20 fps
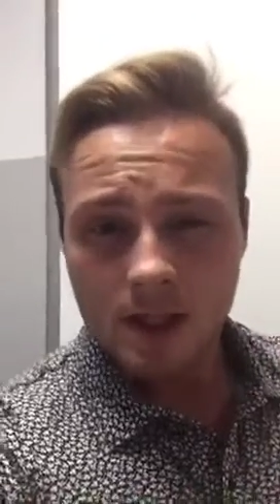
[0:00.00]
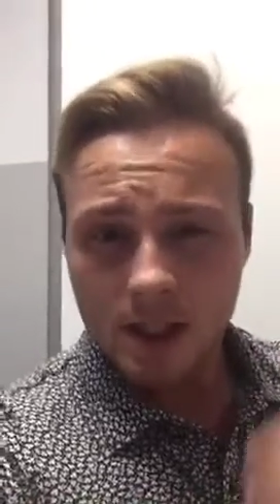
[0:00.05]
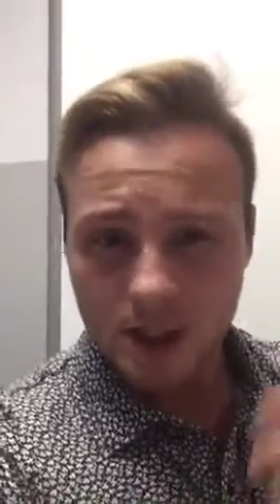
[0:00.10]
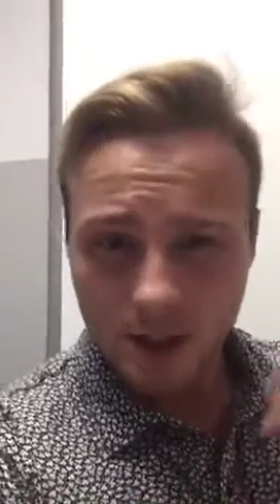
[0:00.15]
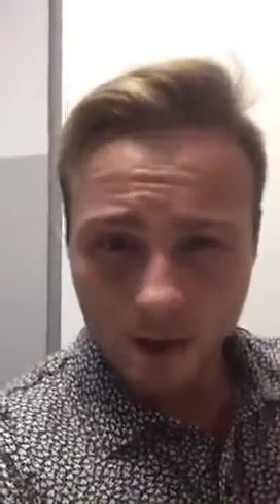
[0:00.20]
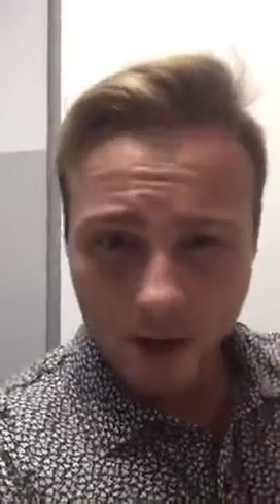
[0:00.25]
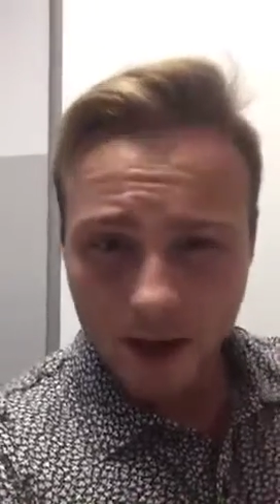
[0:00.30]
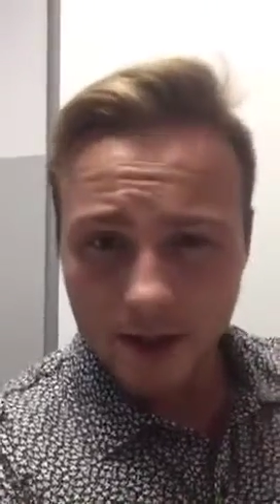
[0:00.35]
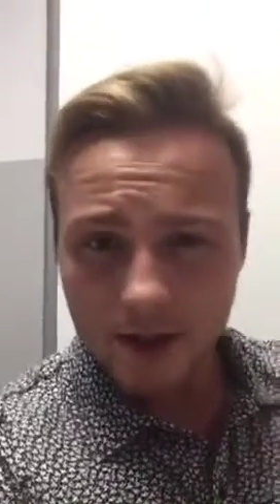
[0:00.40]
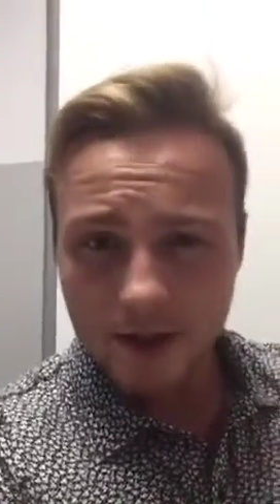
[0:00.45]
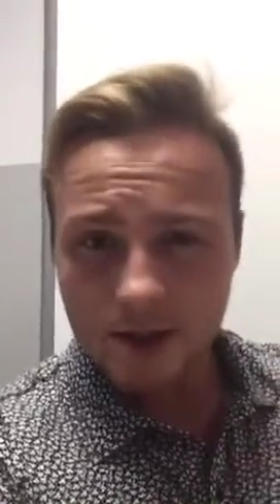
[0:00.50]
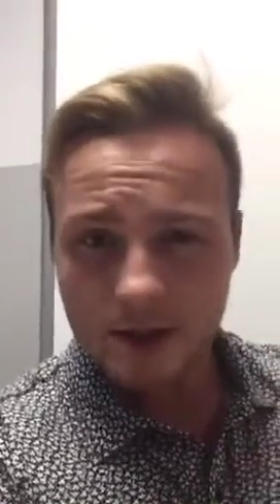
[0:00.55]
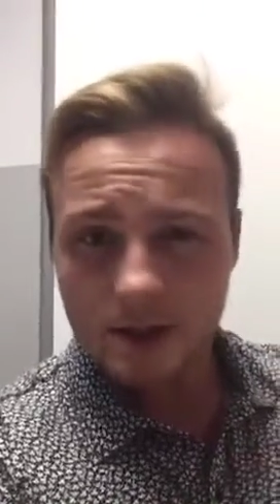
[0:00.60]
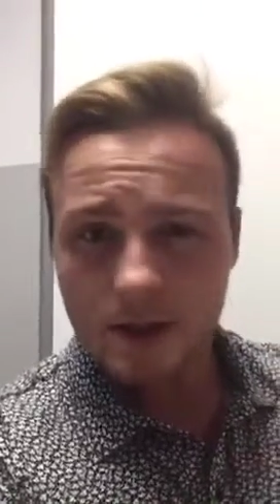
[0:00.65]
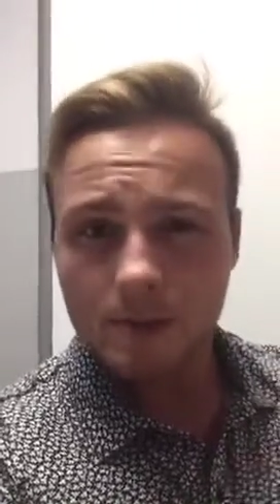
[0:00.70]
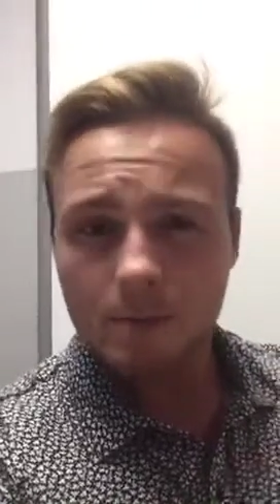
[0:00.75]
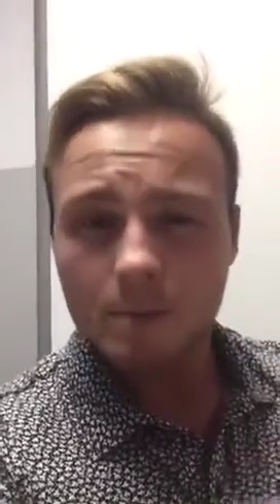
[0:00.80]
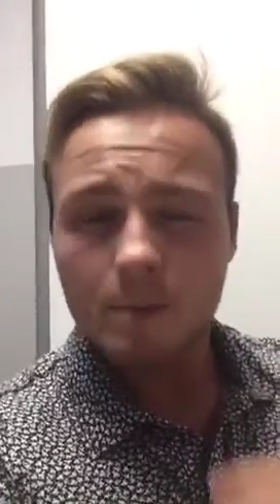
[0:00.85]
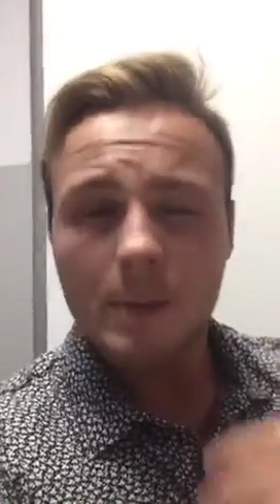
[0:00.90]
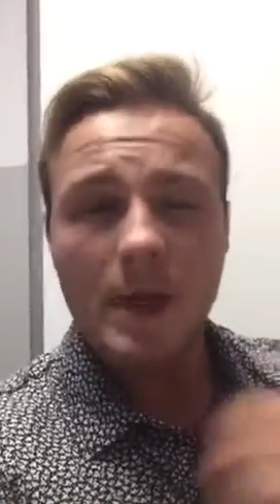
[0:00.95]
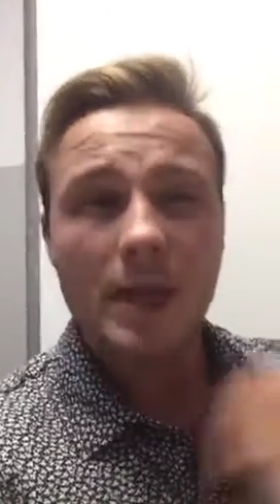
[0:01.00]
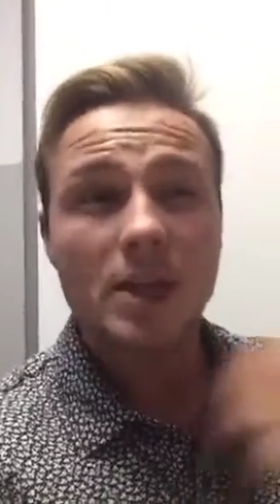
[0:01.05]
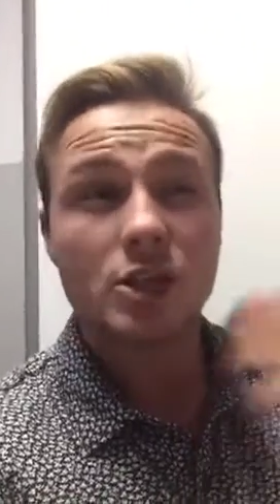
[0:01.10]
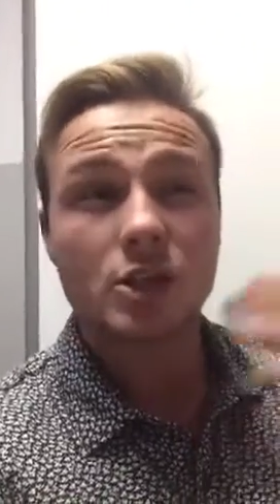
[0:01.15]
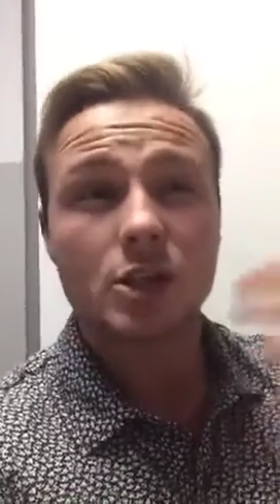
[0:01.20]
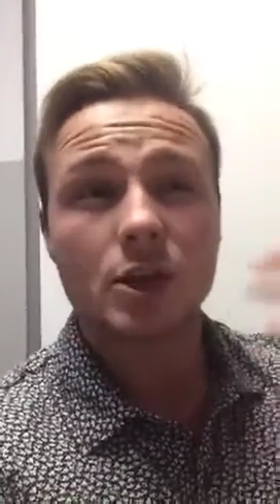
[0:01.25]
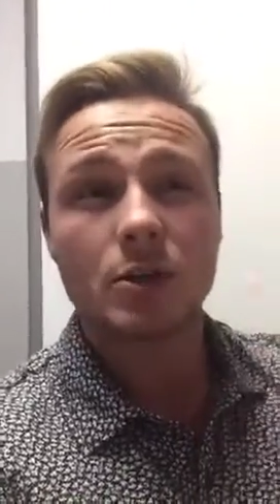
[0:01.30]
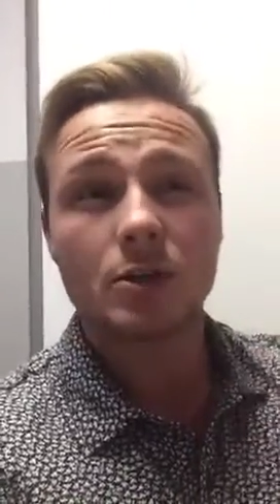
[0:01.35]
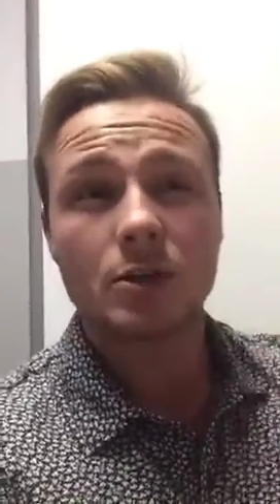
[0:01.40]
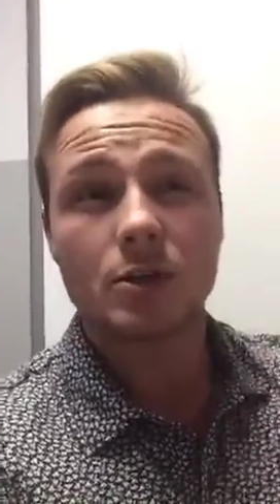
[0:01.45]
So I made
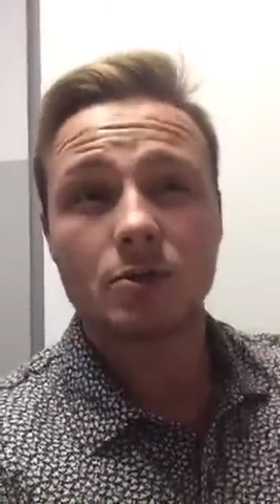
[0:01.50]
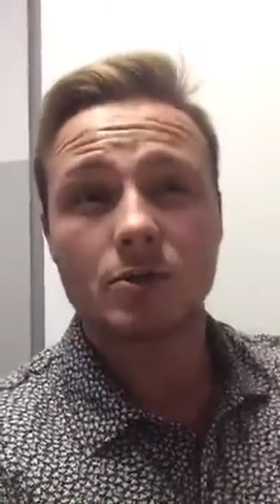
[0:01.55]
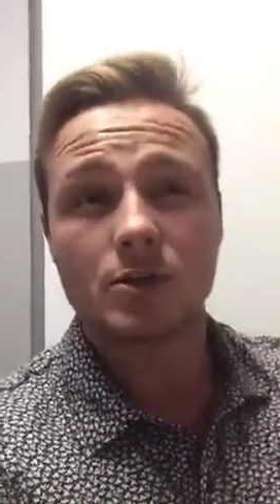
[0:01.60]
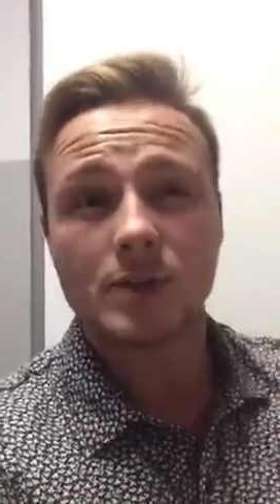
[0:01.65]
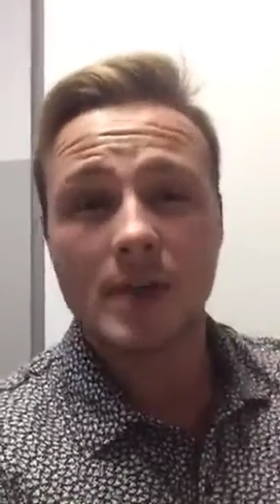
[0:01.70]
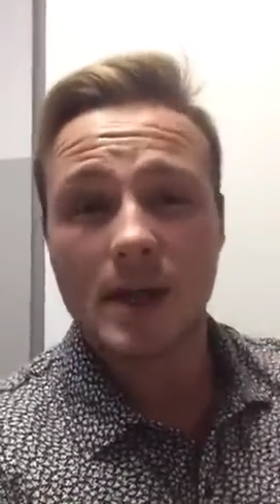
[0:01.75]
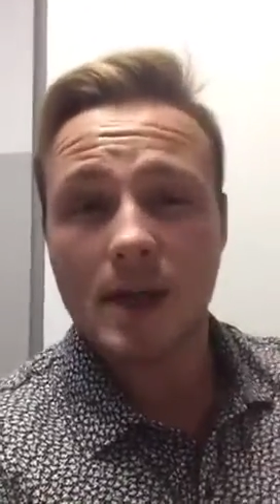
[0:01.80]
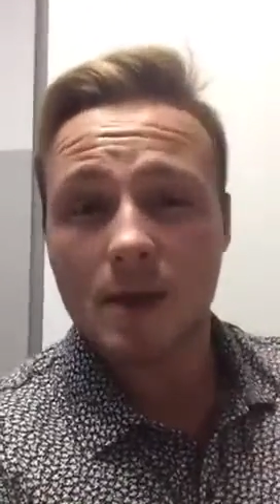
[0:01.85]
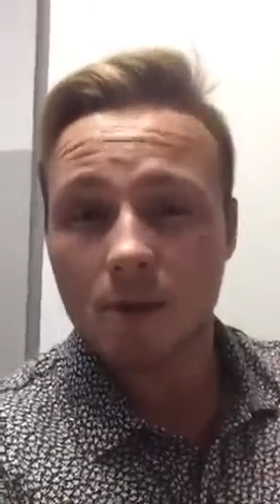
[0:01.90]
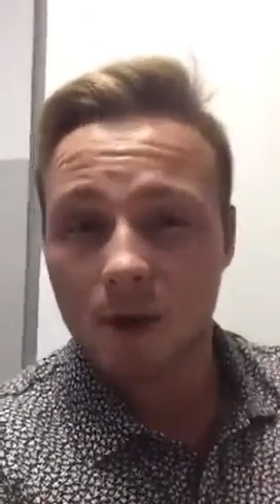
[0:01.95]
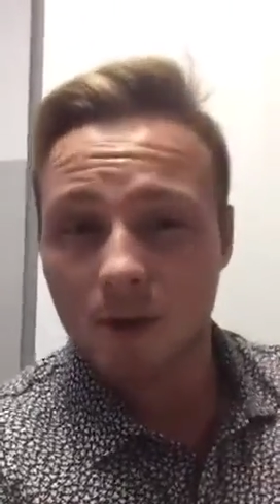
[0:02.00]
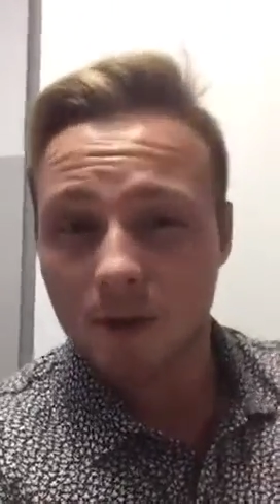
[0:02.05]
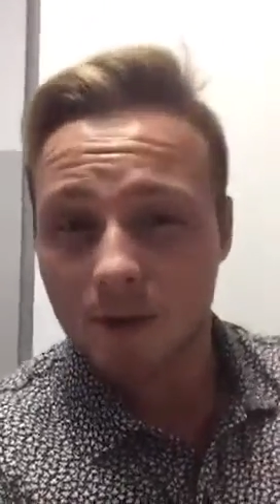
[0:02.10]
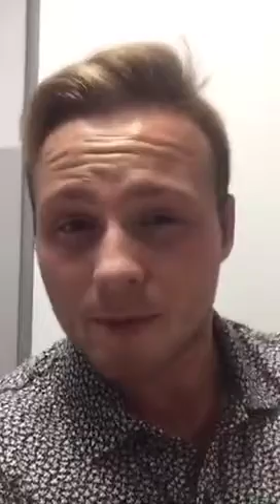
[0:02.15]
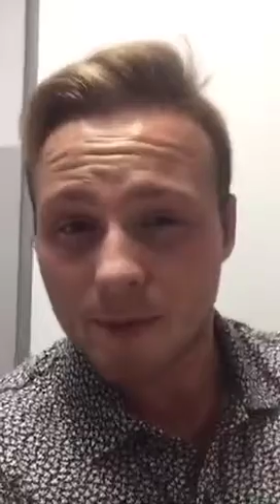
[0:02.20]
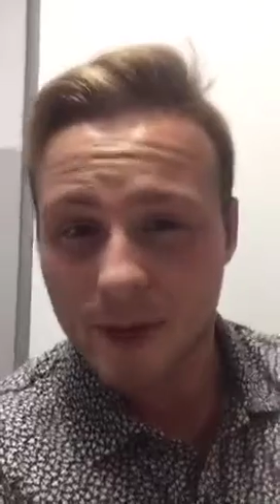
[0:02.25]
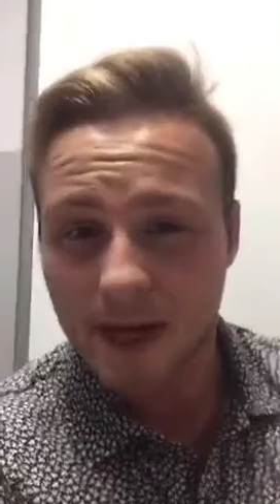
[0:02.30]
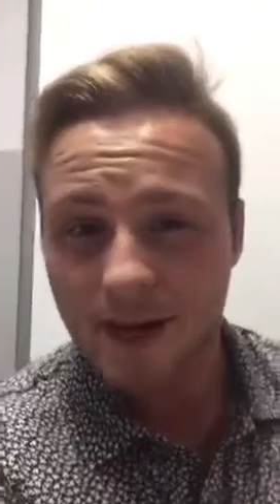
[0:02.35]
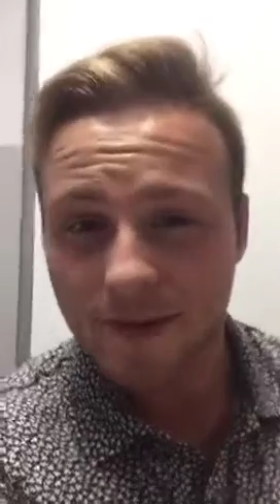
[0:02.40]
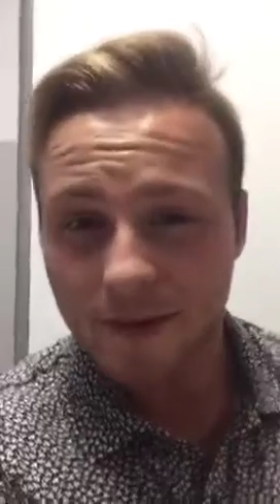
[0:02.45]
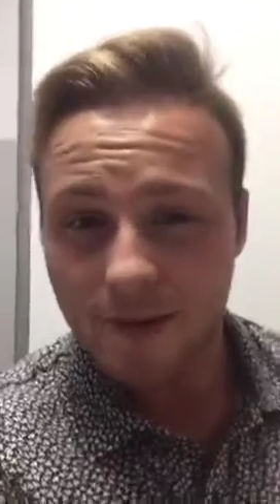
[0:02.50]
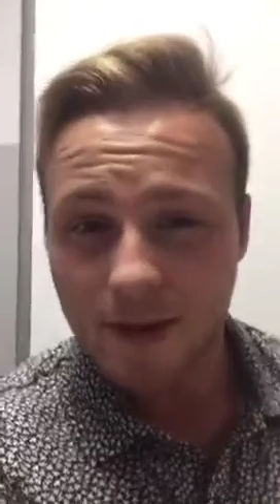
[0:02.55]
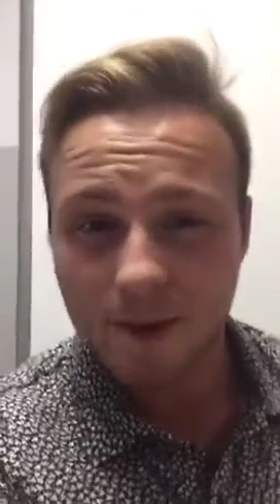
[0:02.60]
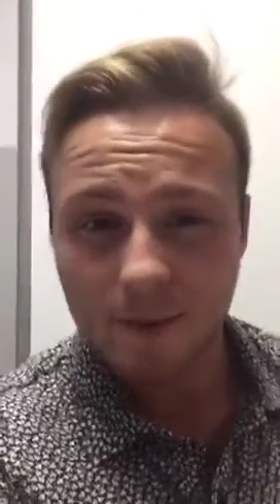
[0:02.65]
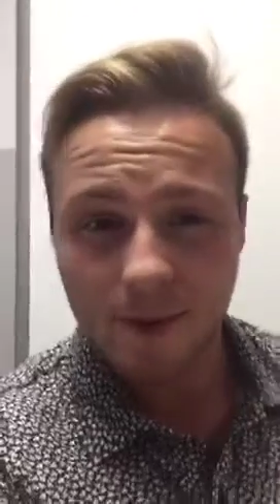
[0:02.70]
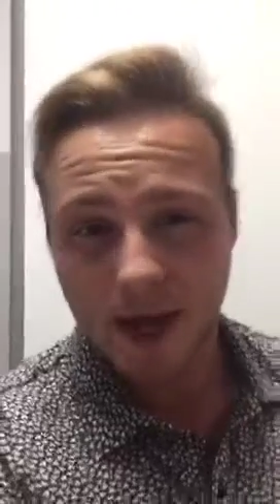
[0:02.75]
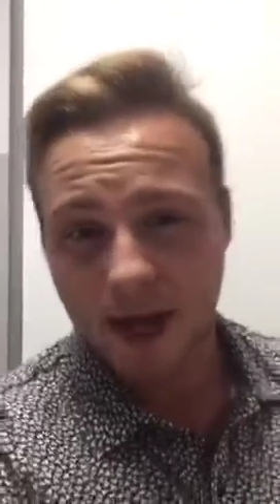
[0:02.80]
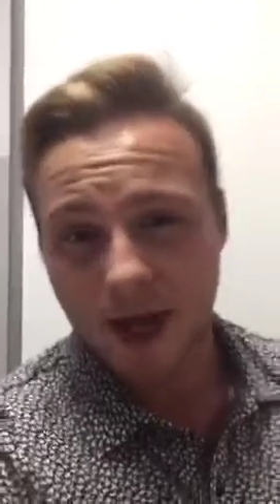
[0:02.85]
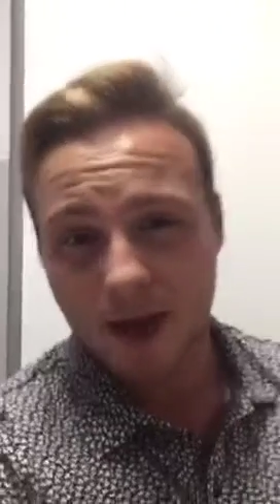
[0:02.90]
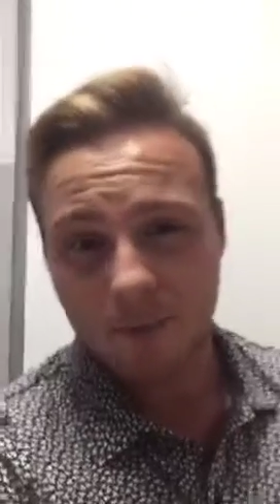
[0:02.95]
sure to say what would make
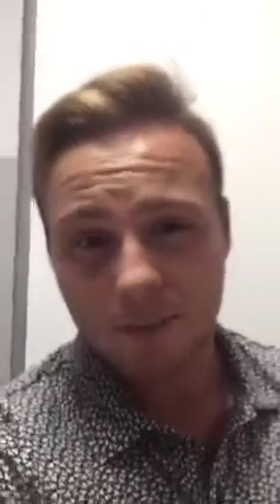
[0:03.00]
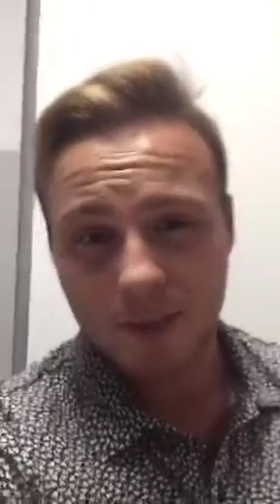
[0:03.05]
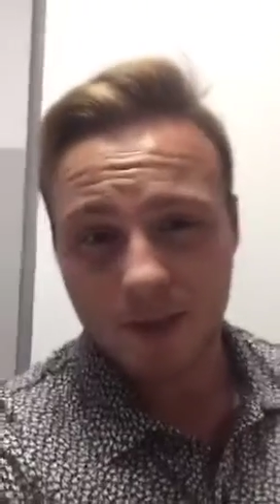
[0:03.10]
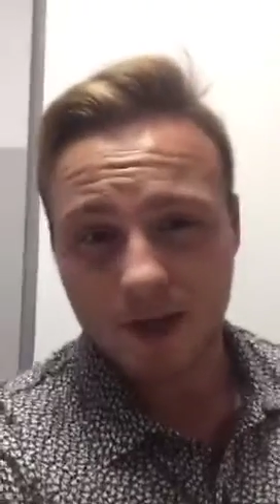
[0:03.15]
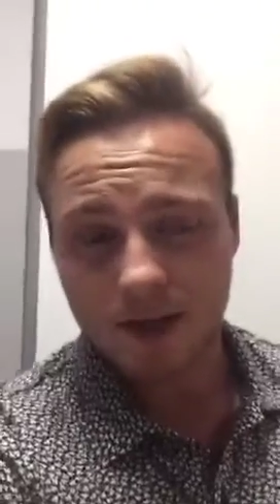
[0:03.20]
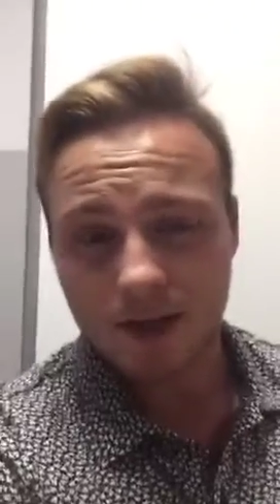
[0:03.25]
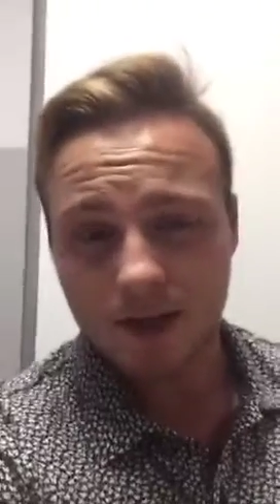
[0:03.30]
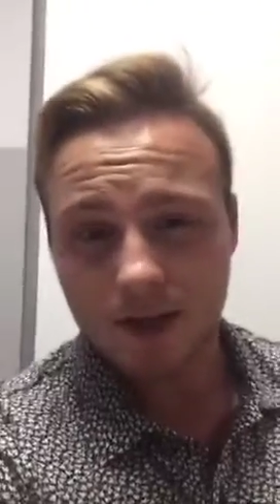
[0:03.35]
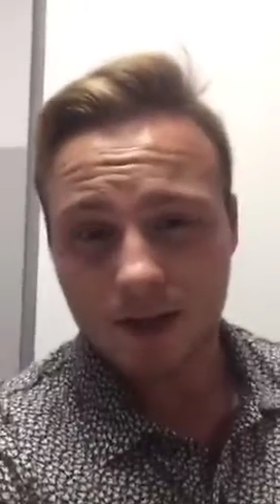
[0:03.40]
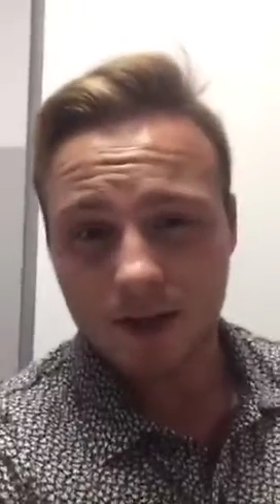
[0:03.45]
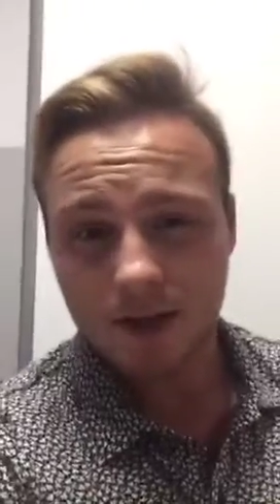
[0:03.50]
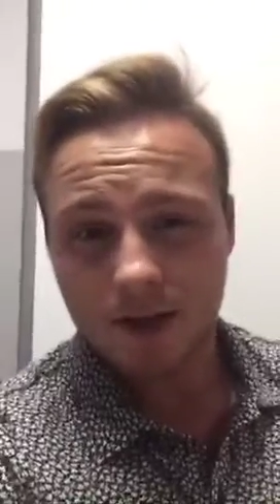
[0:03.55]
them happy.